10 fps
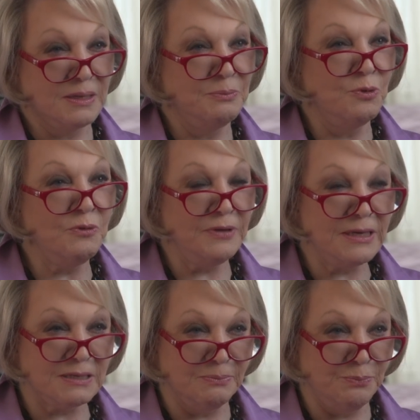and okay. The movie
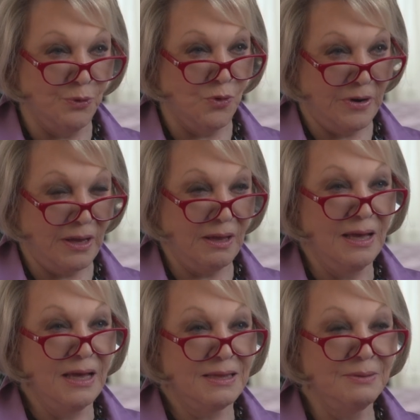isn't boring.
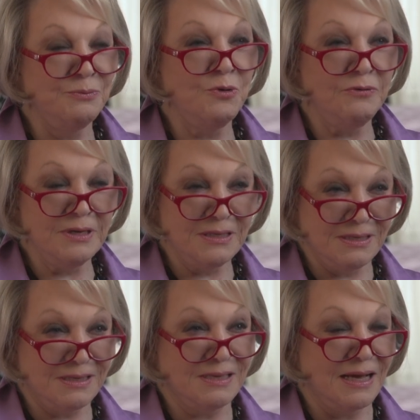Right. The movie is
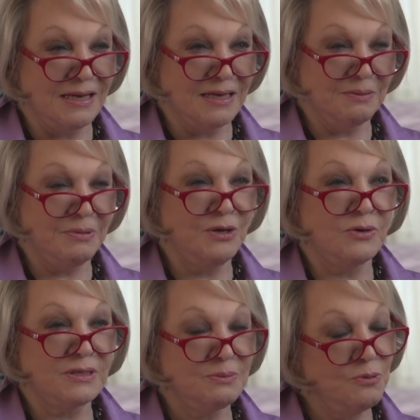exciting
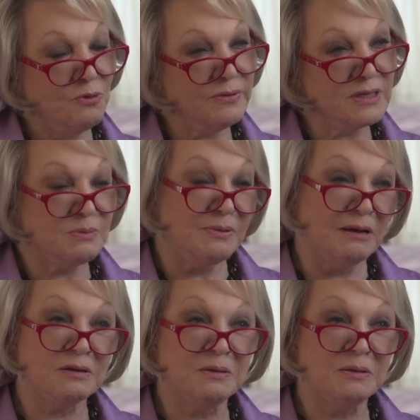because the movie is about